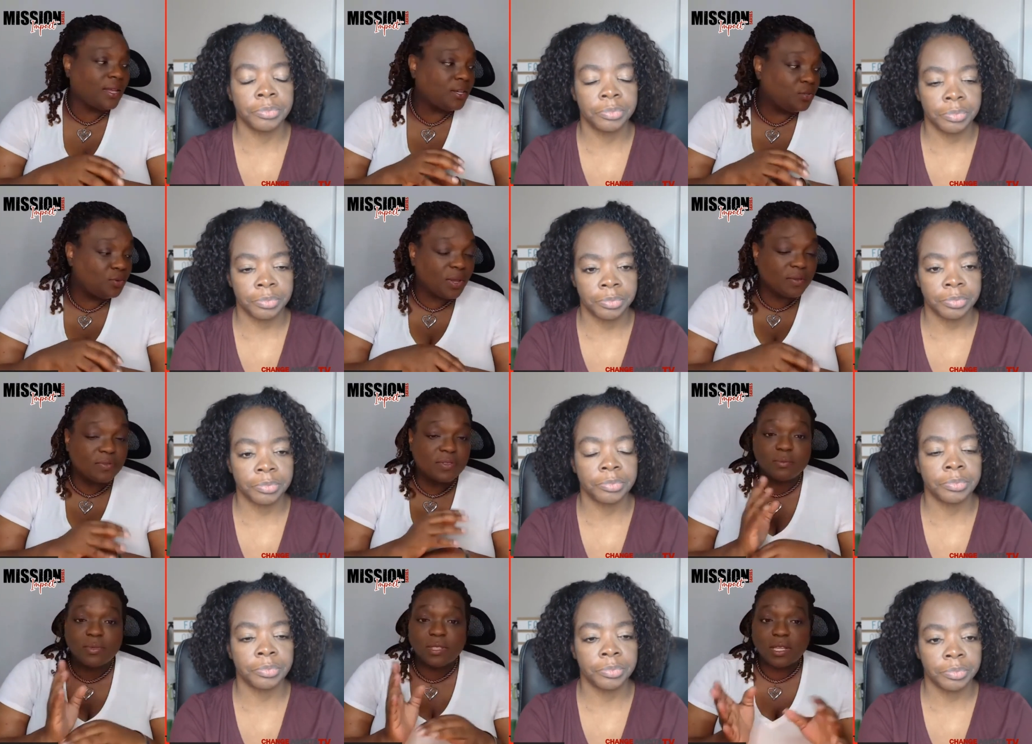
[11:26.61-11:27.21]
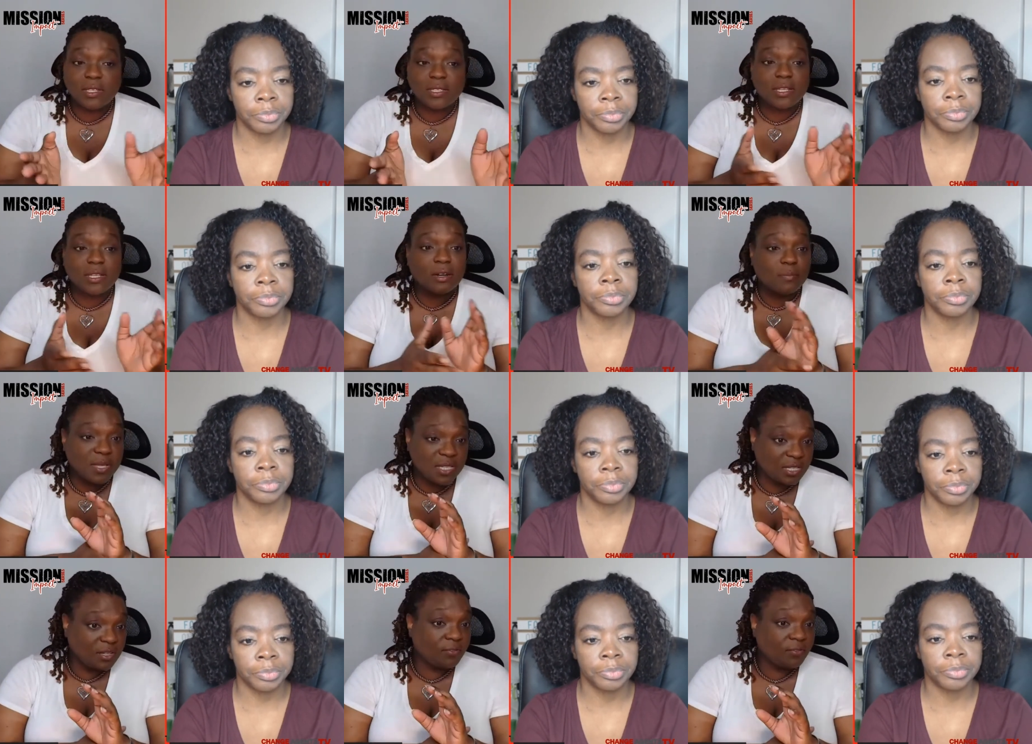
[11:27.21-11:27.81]
Speaker 1: I do have some things that
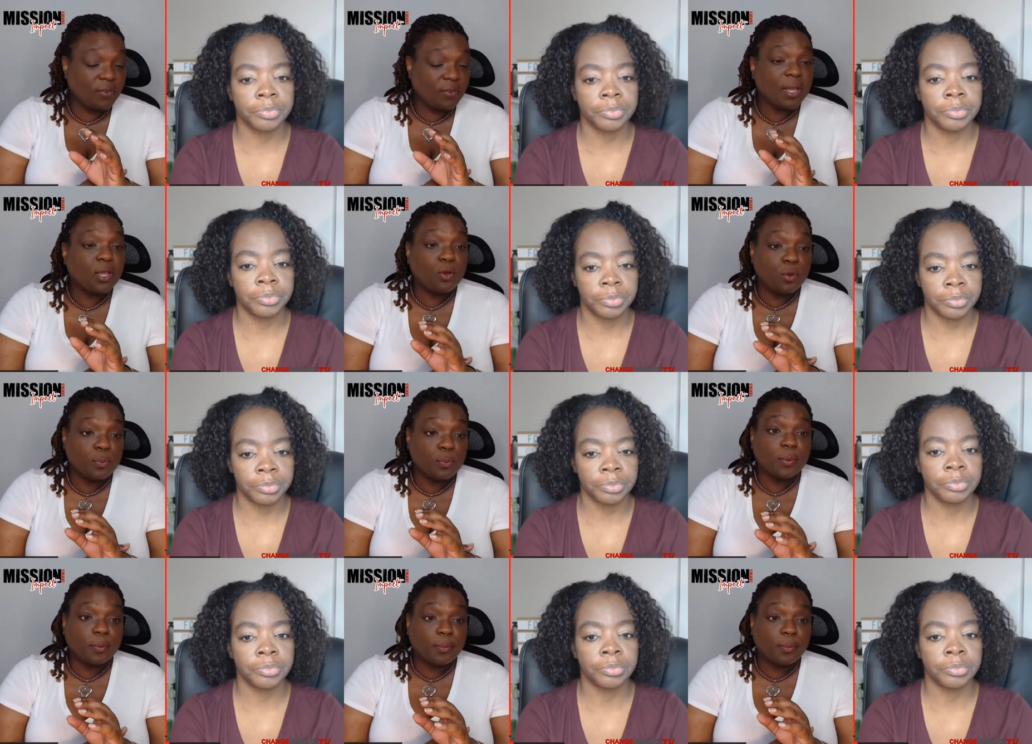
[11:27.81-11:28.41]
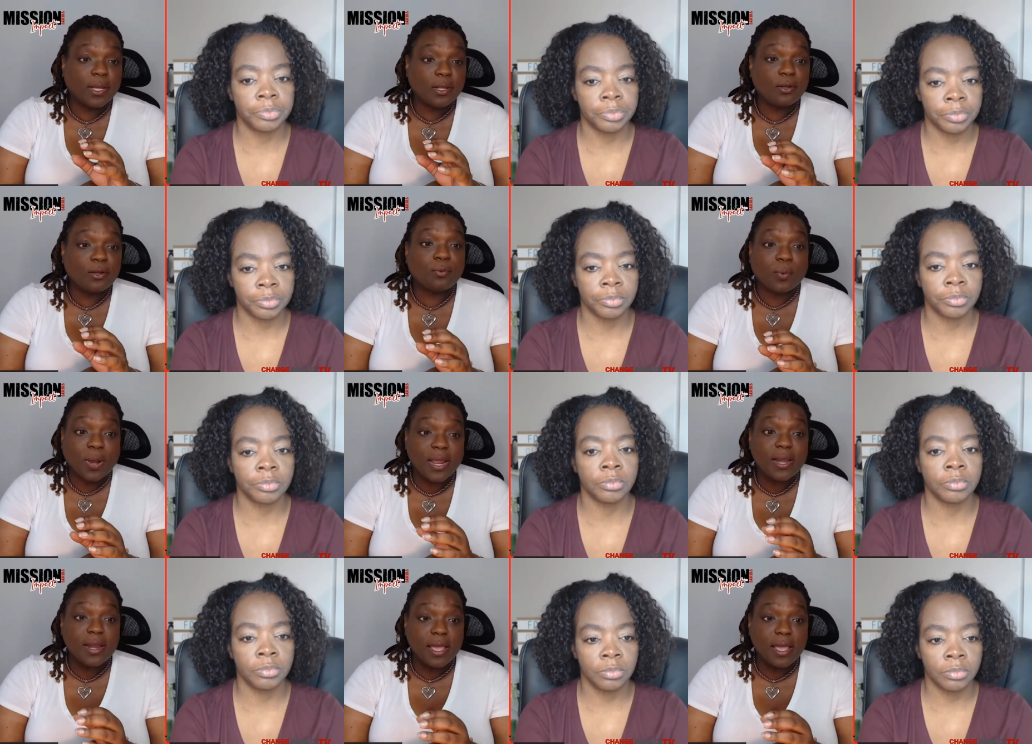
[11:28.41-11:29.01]
are missing from my corporate binder
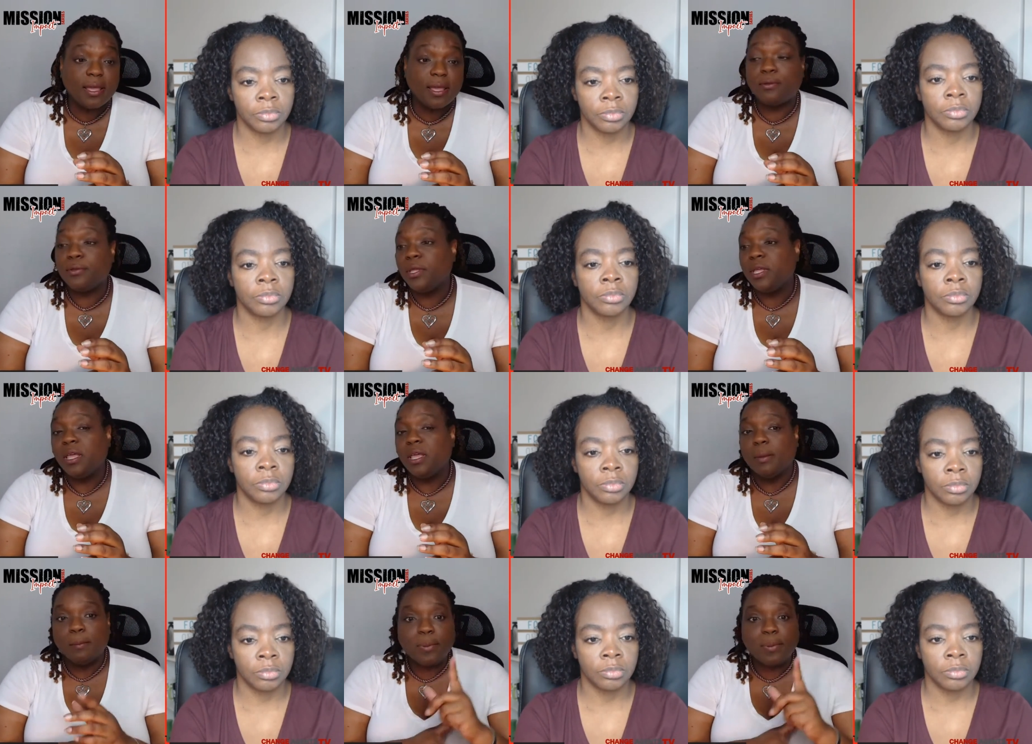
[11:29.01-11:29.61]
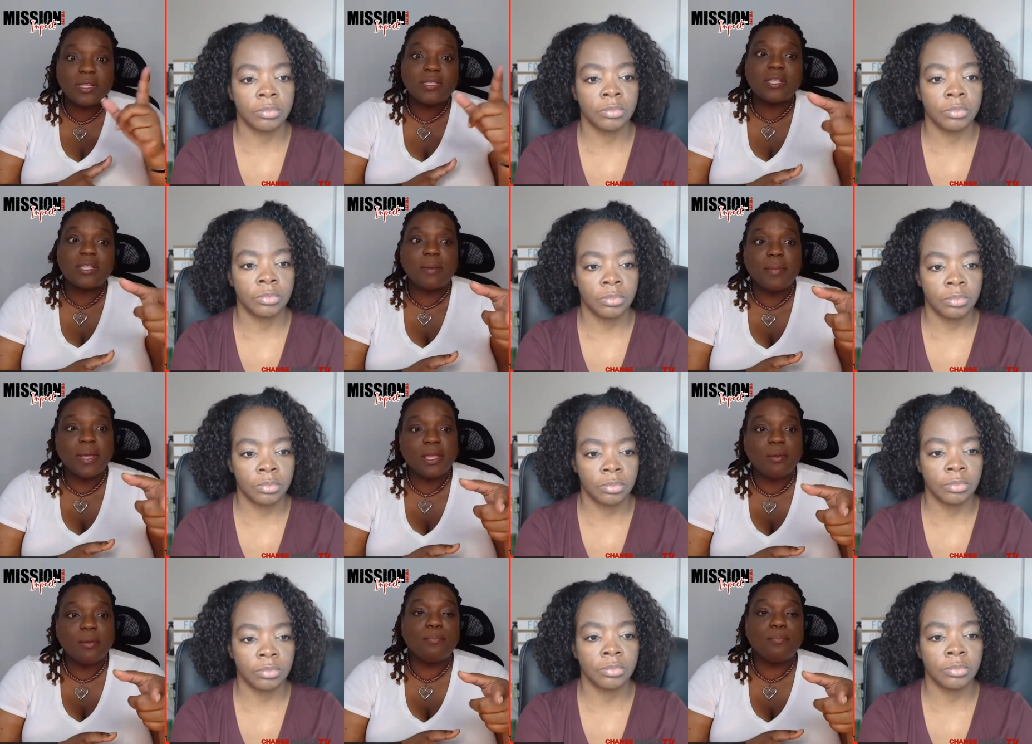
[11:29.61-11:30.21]
right now, but it's
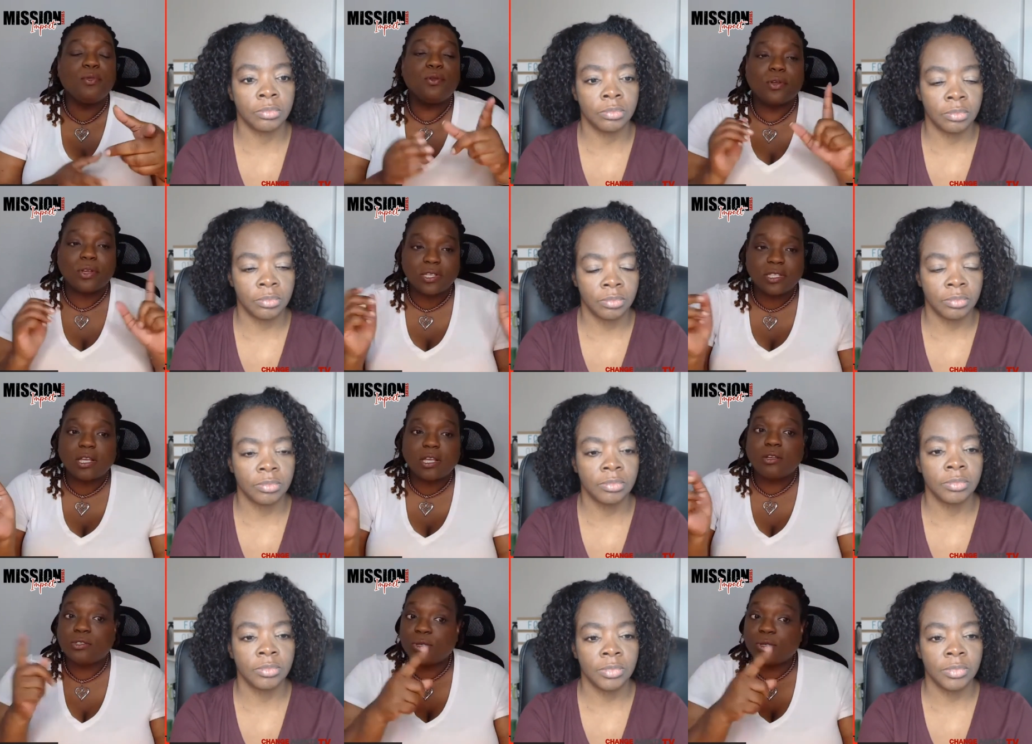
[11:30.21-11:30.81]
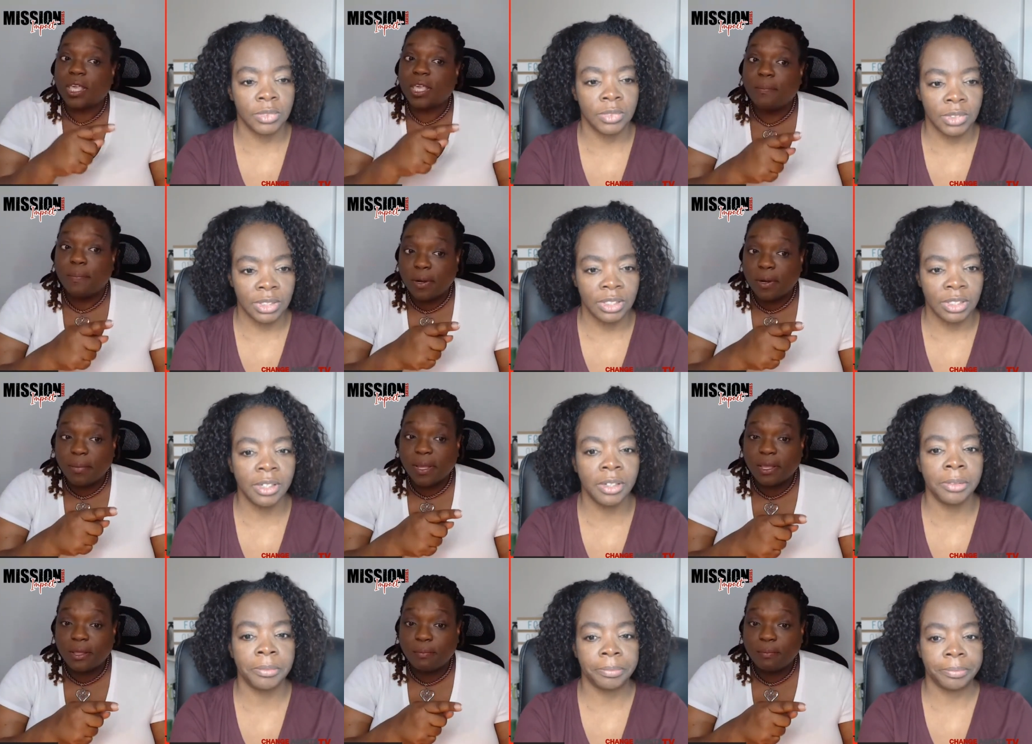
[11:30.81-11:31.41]
on my computer because I also keep it
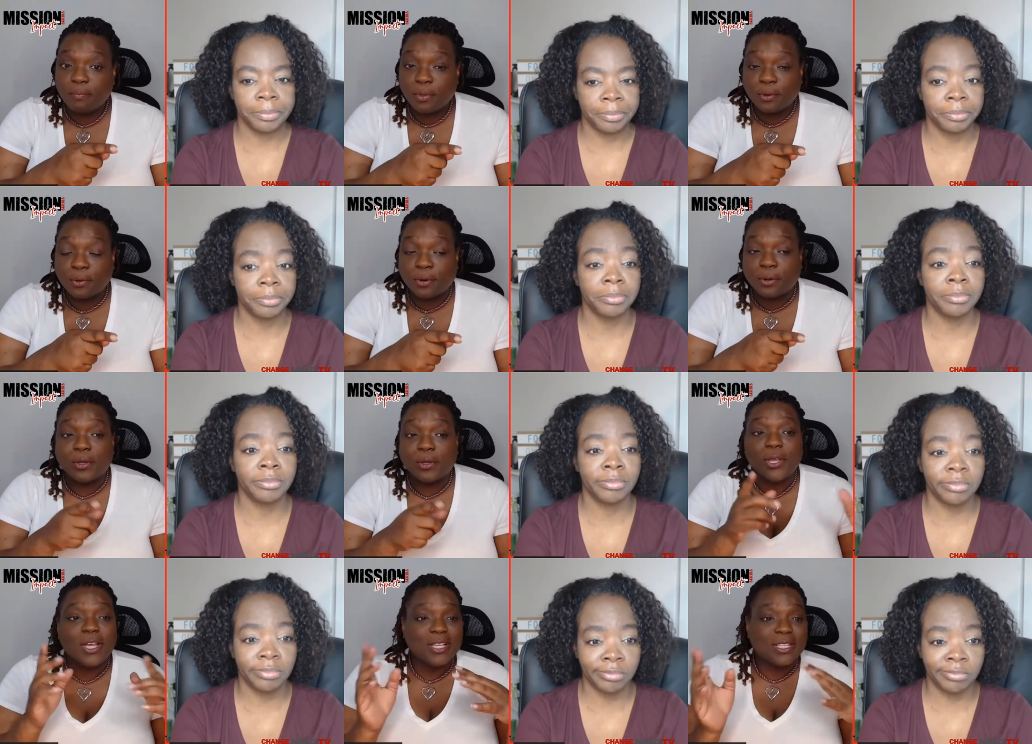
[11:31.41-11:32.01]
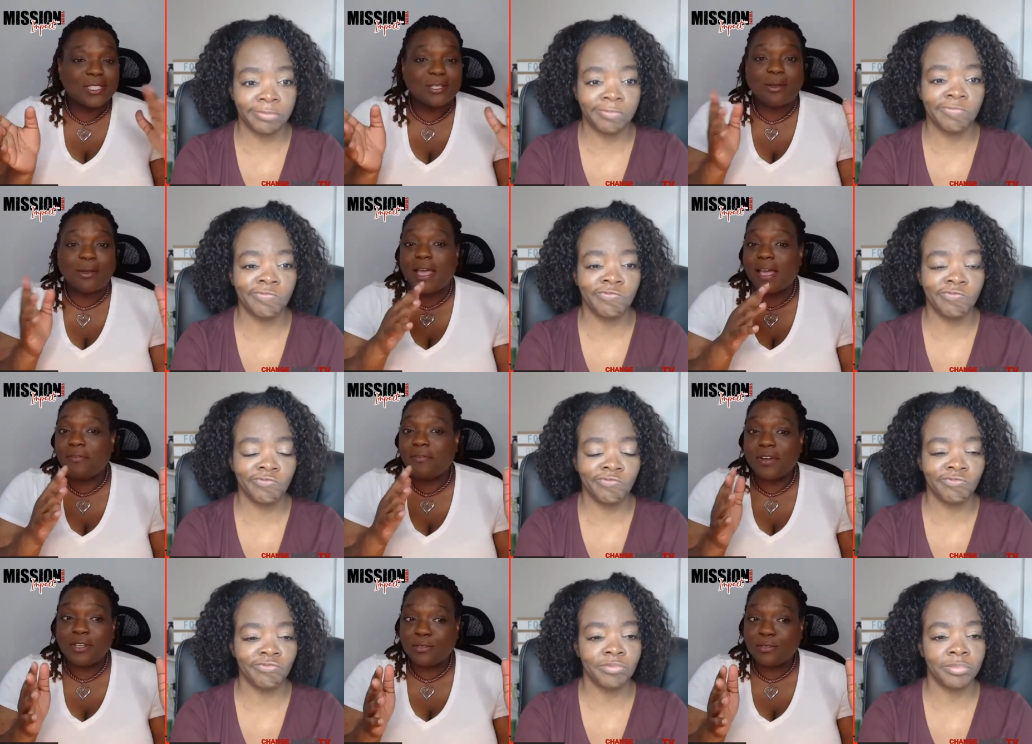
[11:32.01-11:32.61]
on my computer. So mm-hmm. I
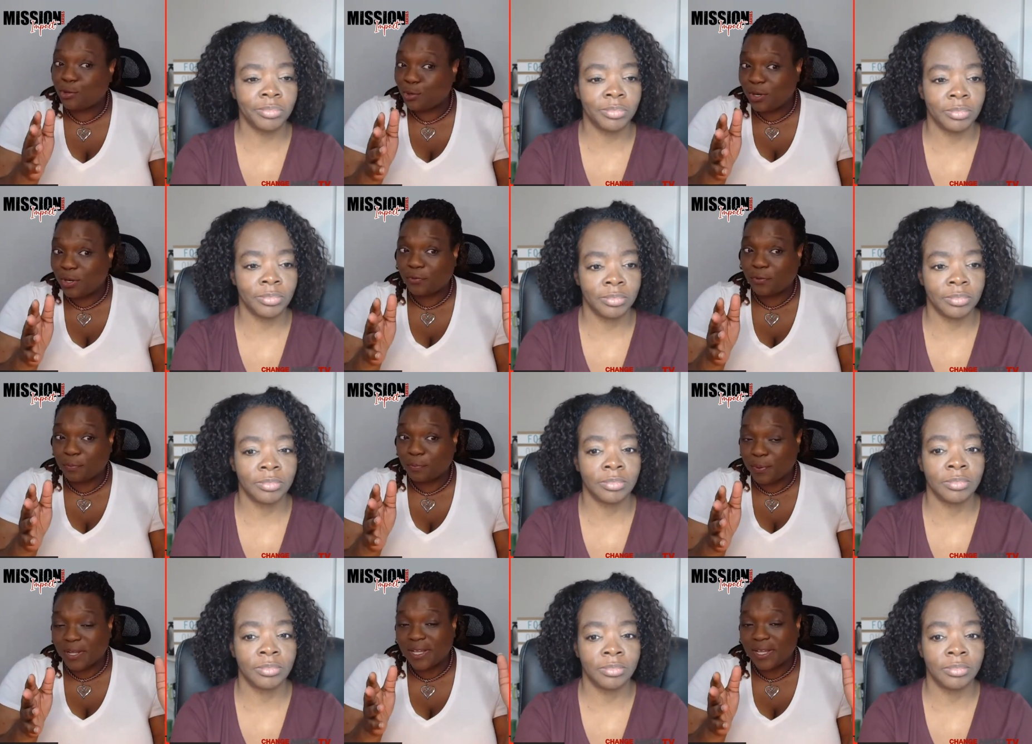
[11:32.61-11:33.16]
have it in two different